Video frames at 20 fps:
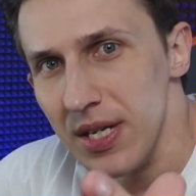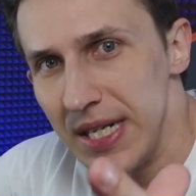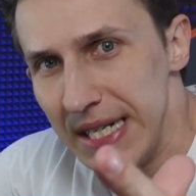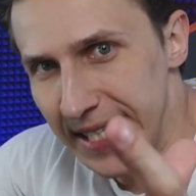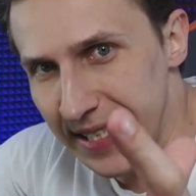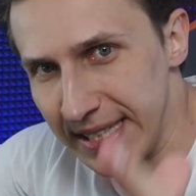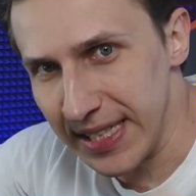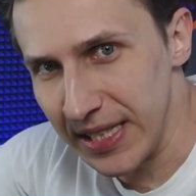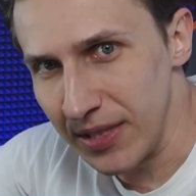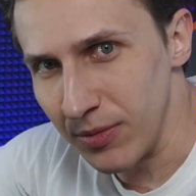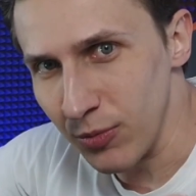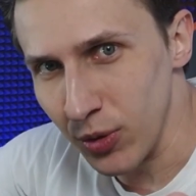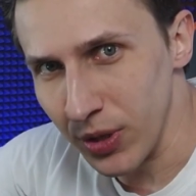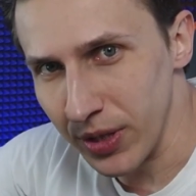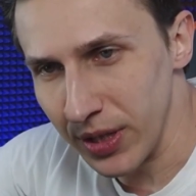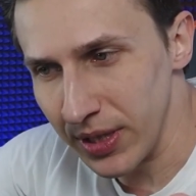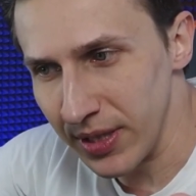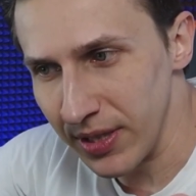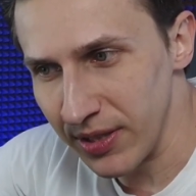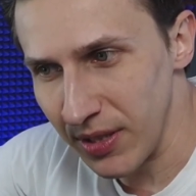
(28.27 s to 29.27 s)
I didn't want
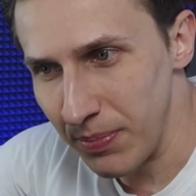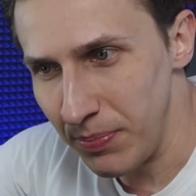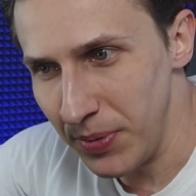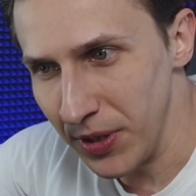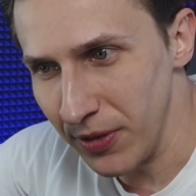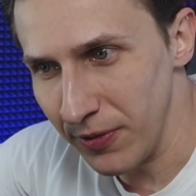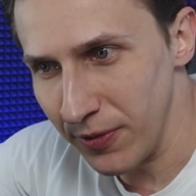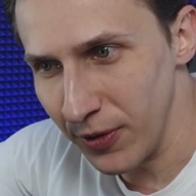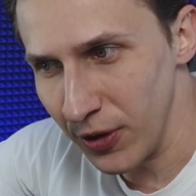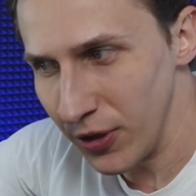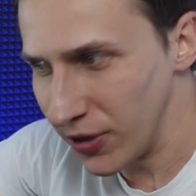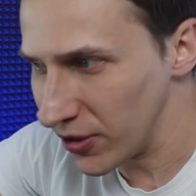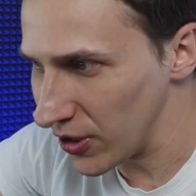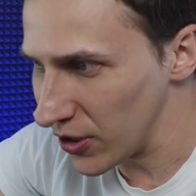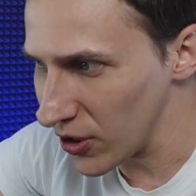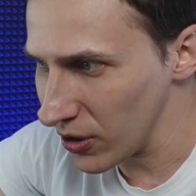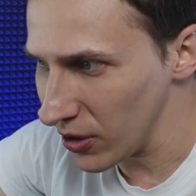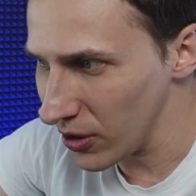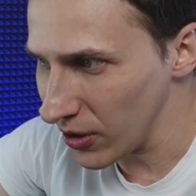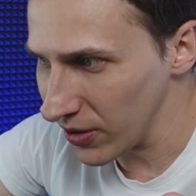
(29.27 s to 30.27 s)
to disappear for such
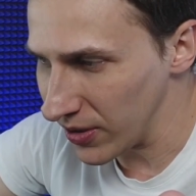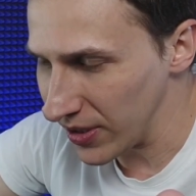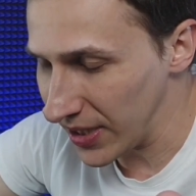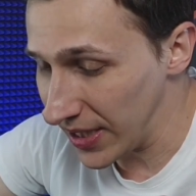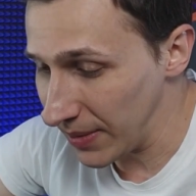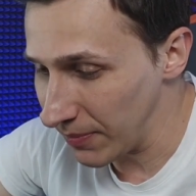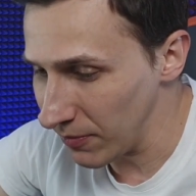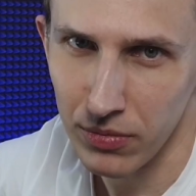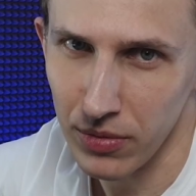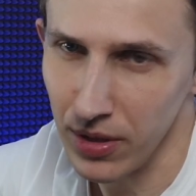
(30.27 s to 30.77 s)
a long time.